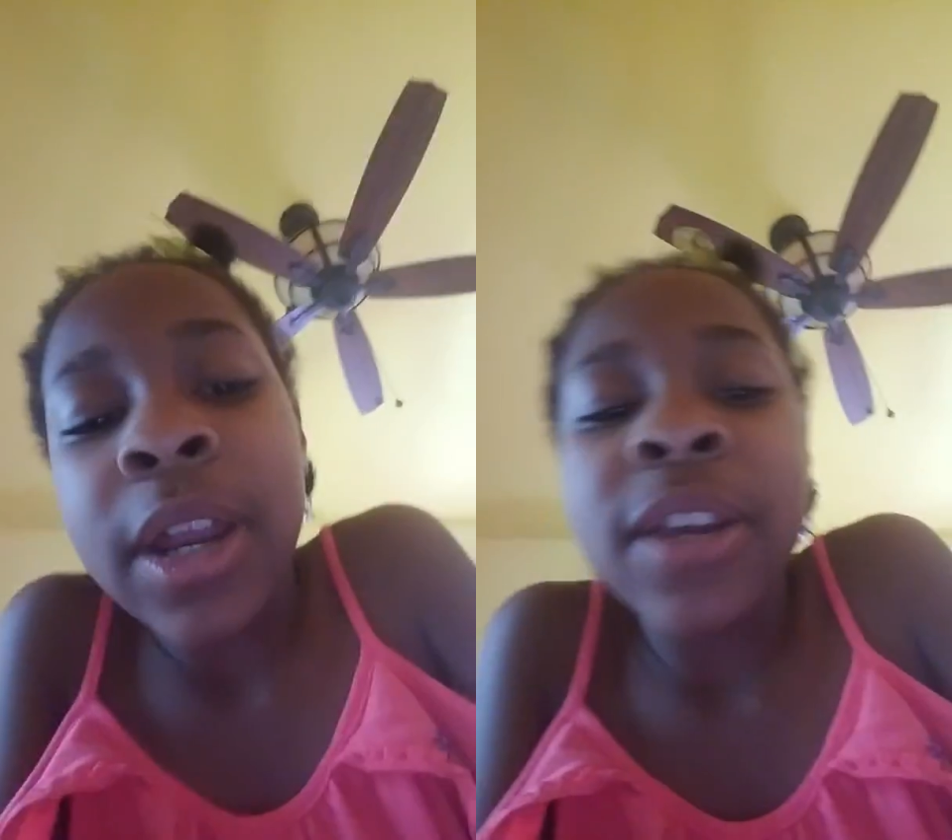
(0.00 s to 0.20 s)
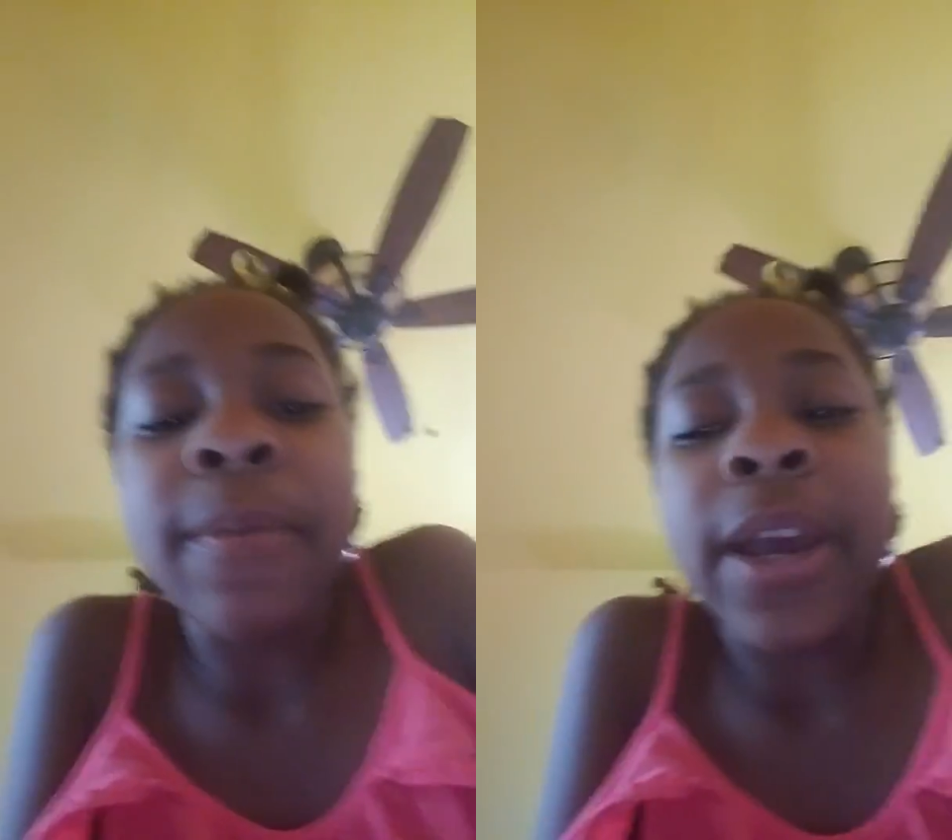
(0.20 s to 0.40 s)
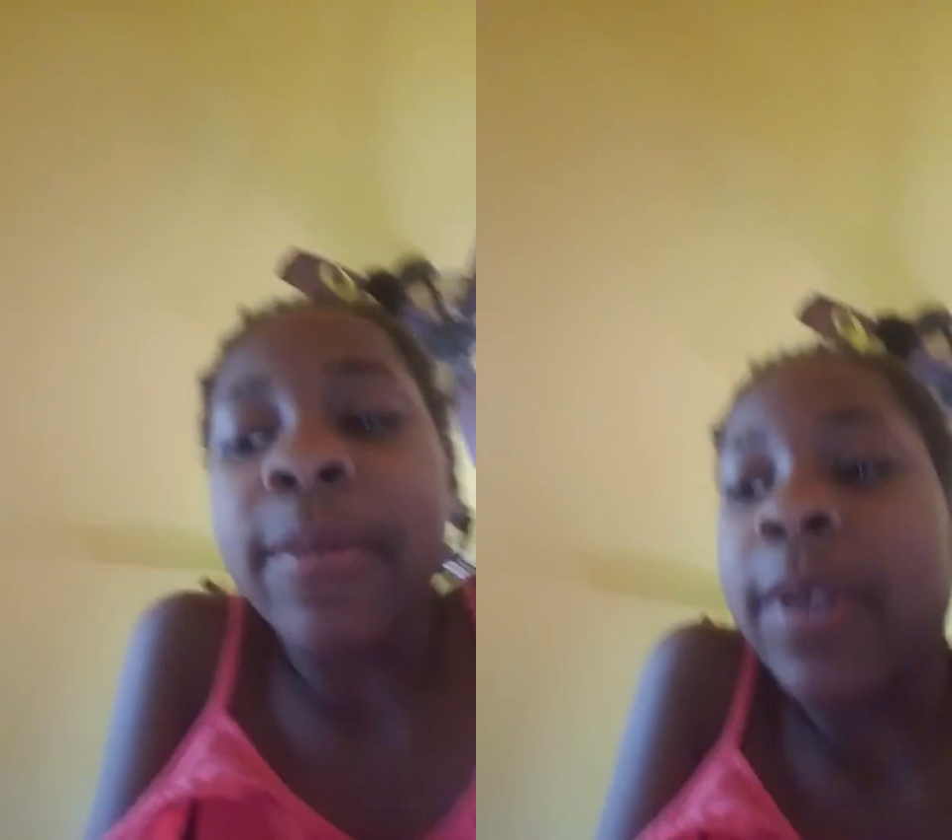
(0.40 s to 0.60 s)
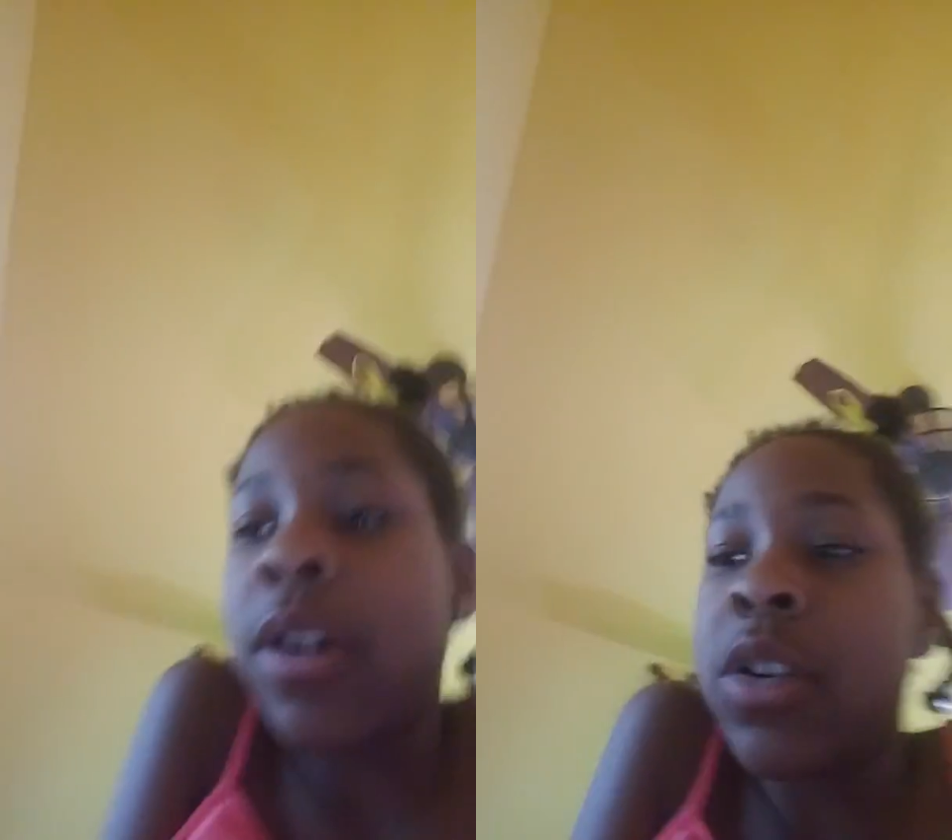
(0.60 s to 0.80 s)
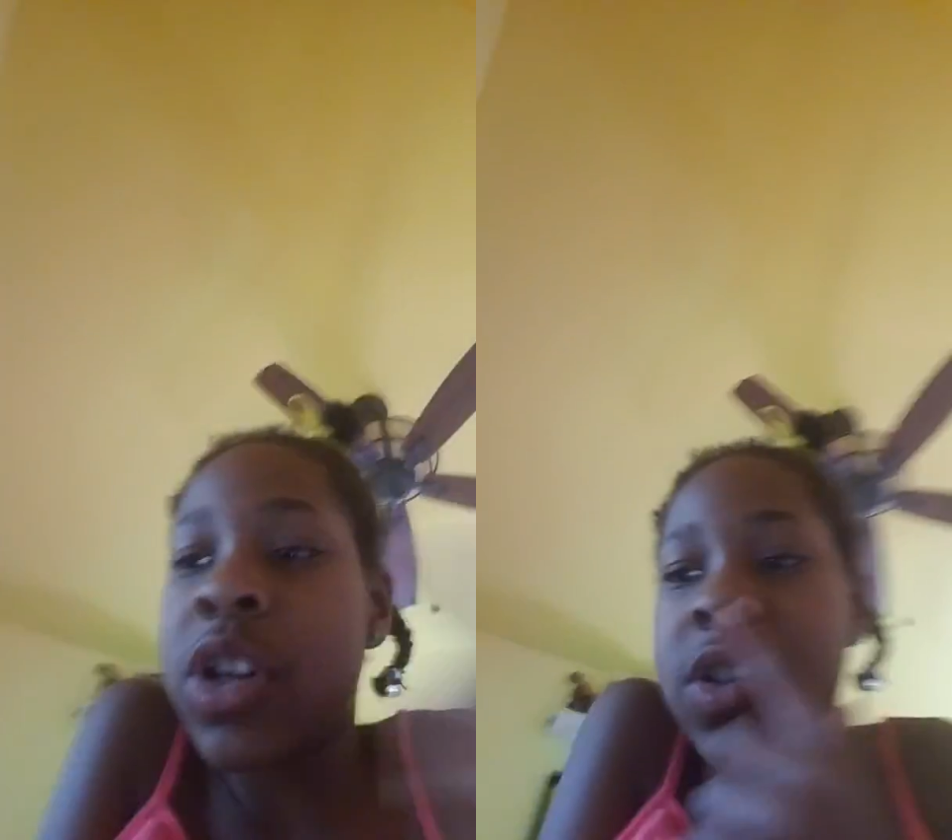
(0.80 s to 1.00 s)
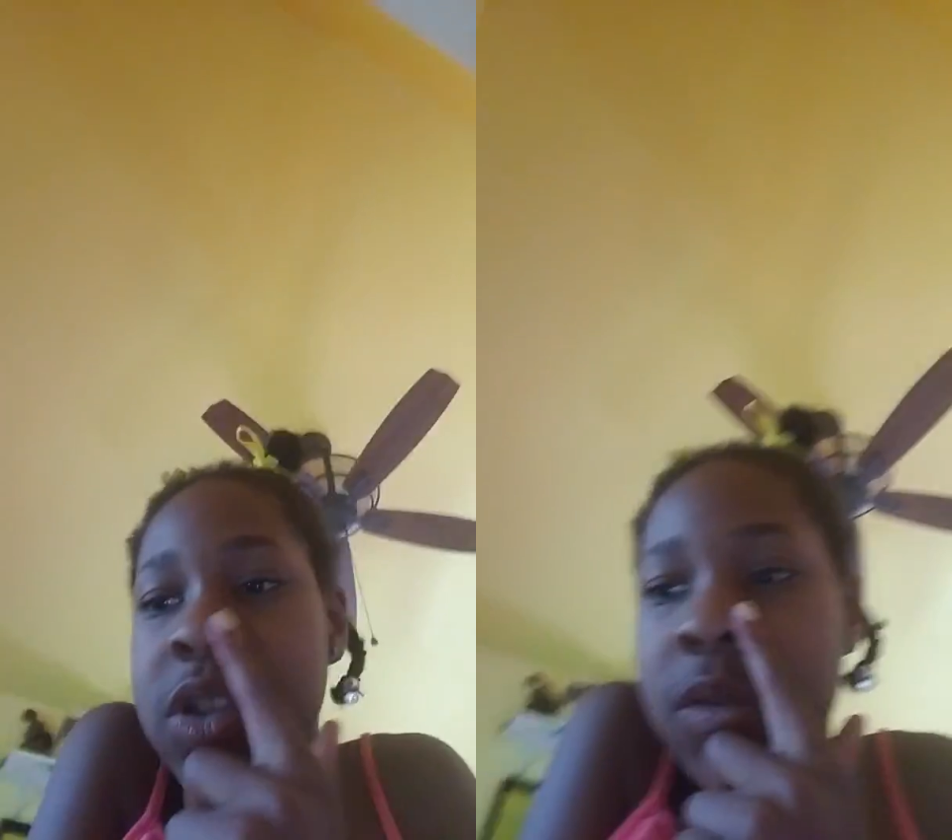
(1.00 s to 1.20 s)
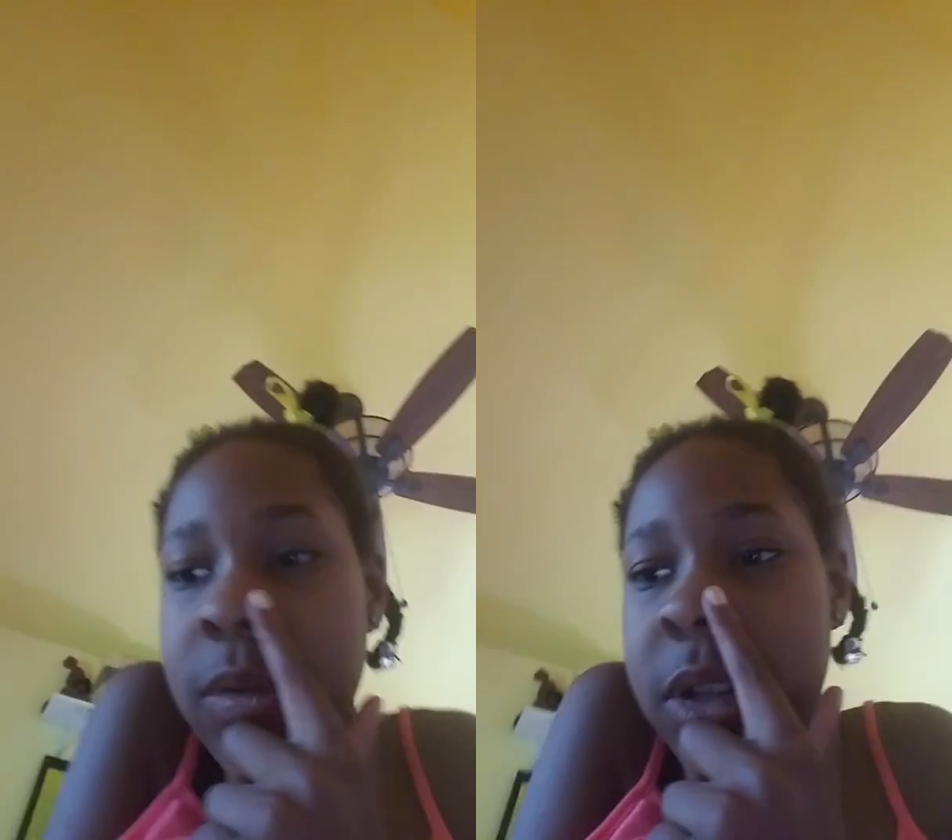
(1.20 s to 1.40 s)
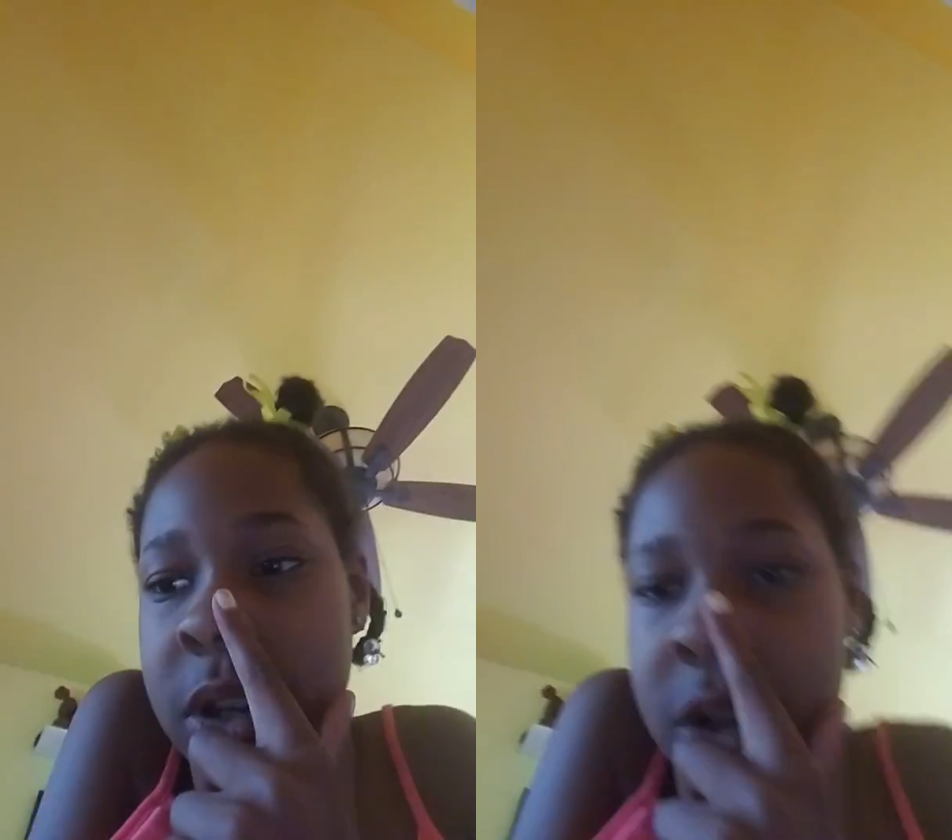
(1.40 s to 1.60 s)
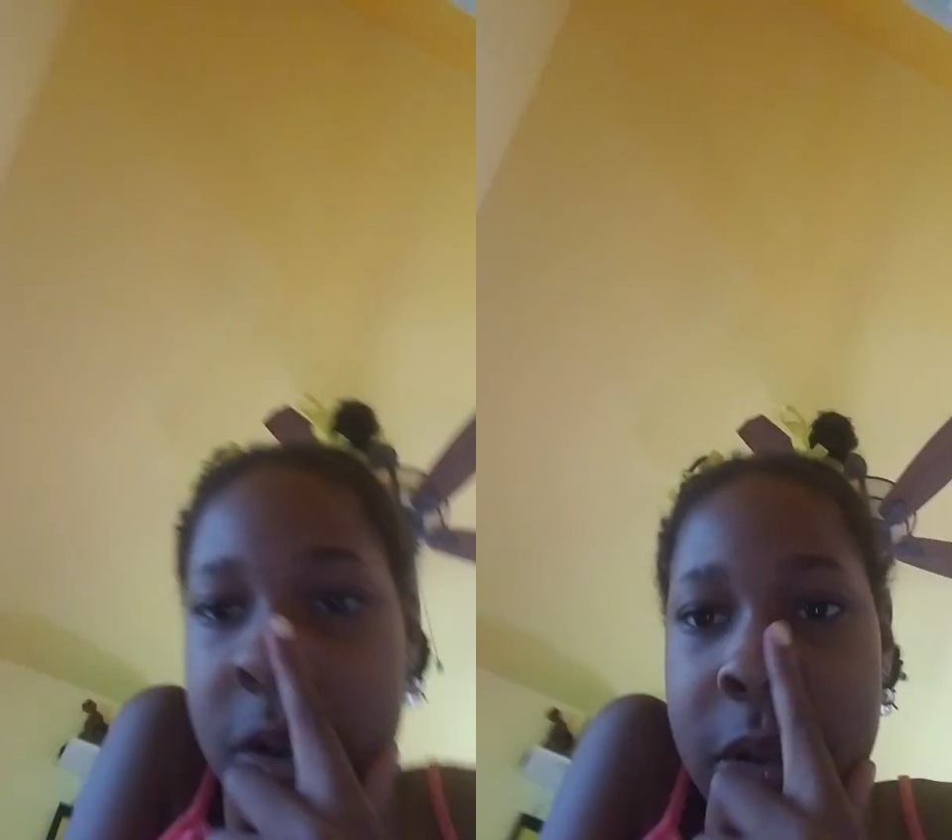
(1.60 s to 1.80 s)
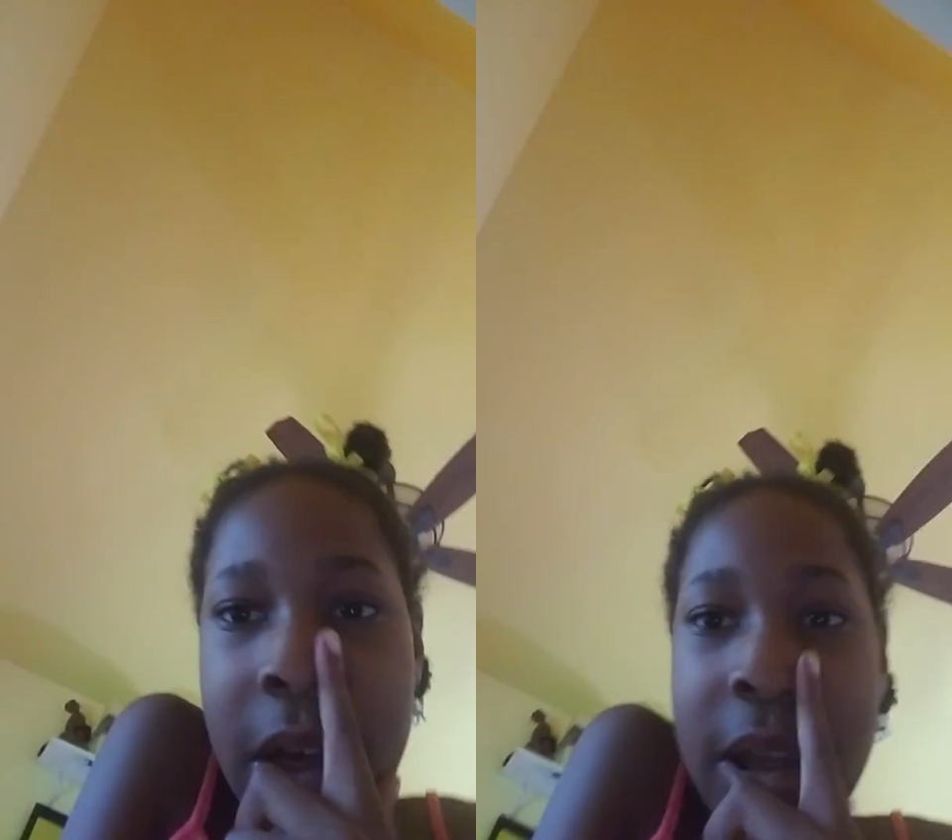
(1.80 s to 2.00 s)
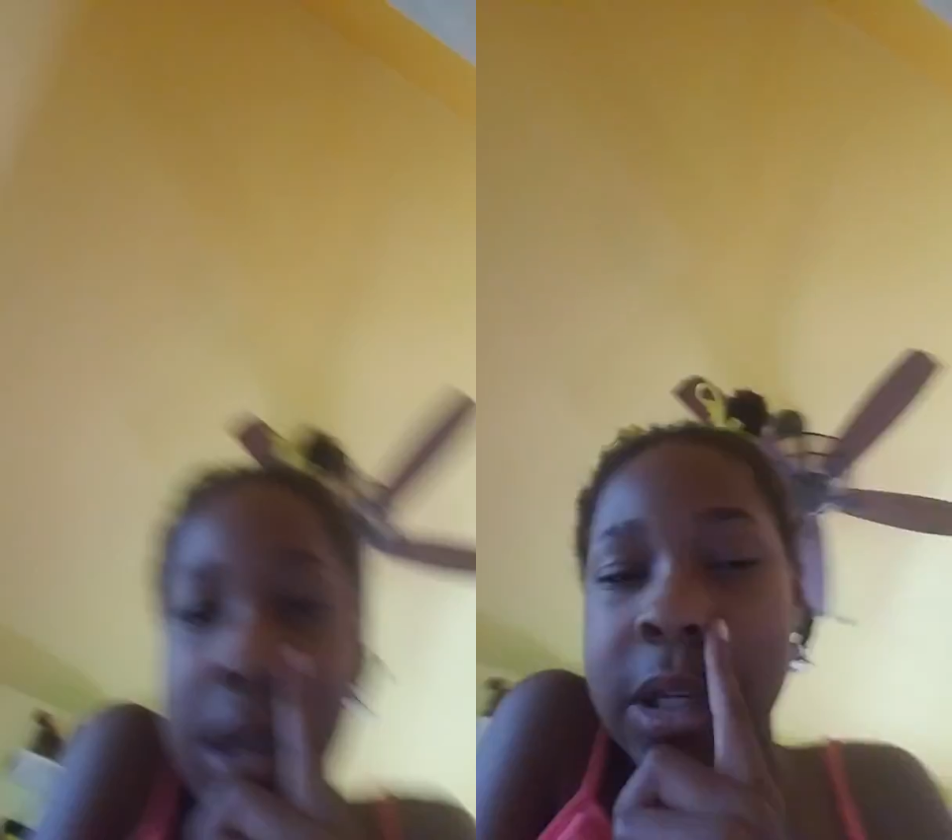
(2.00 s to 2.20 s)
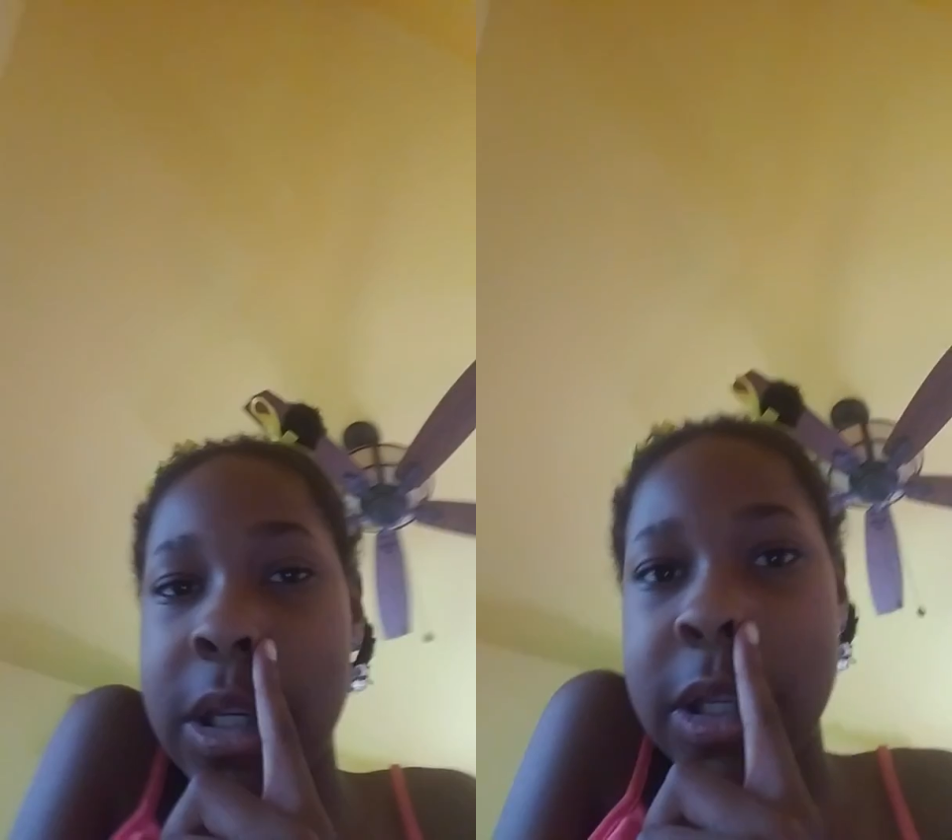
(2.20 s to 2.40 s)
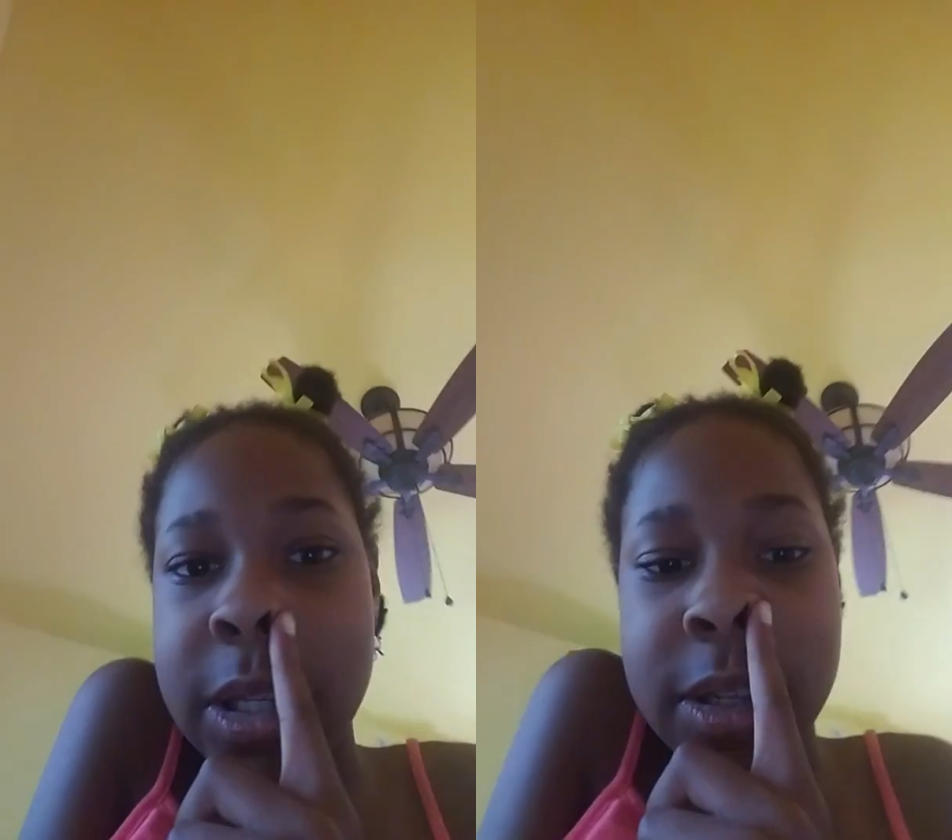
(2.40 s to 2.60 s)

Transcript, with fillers: anyway, we are just going to do that and